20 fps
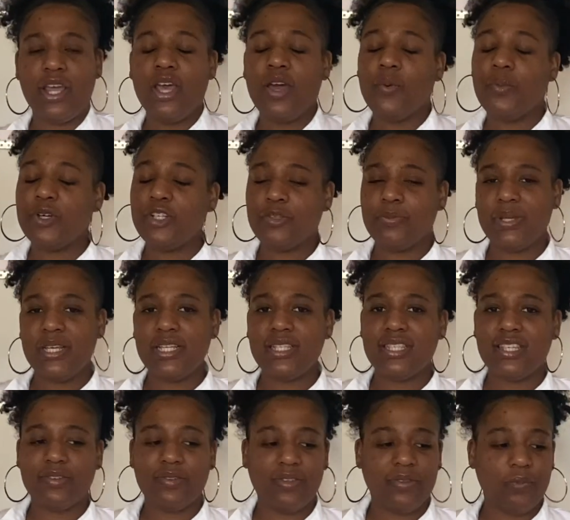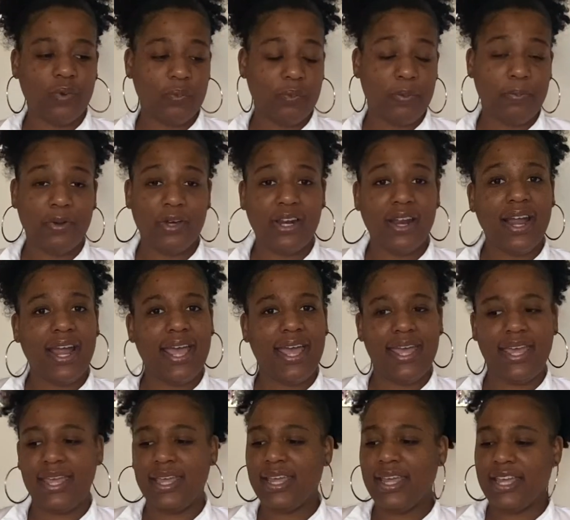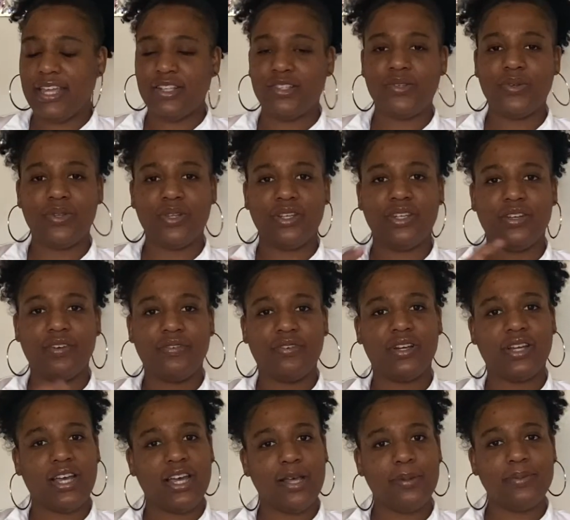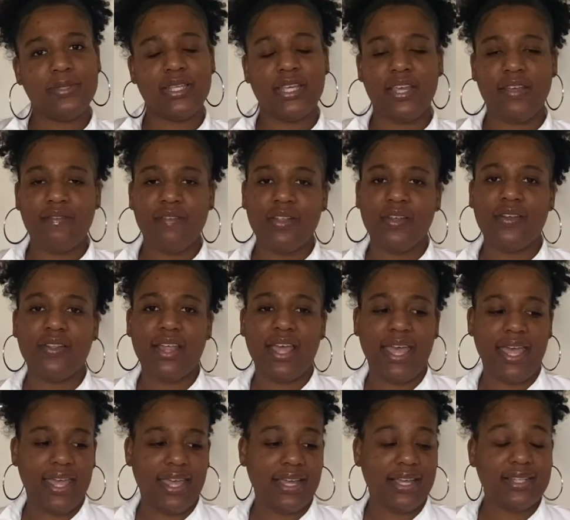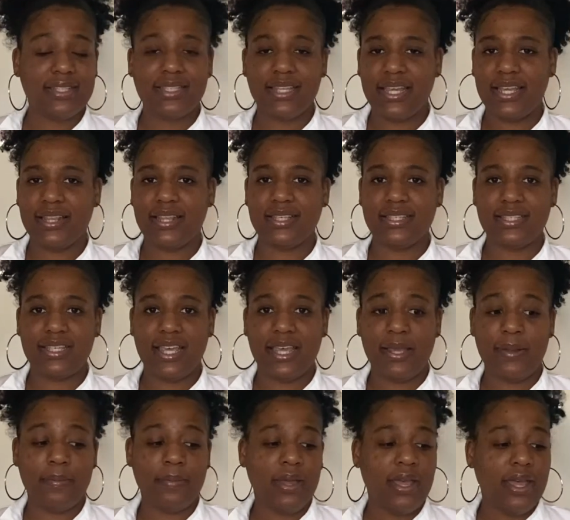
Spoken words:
Which means when we put our egg into the different cups, even though the egg stayed the same,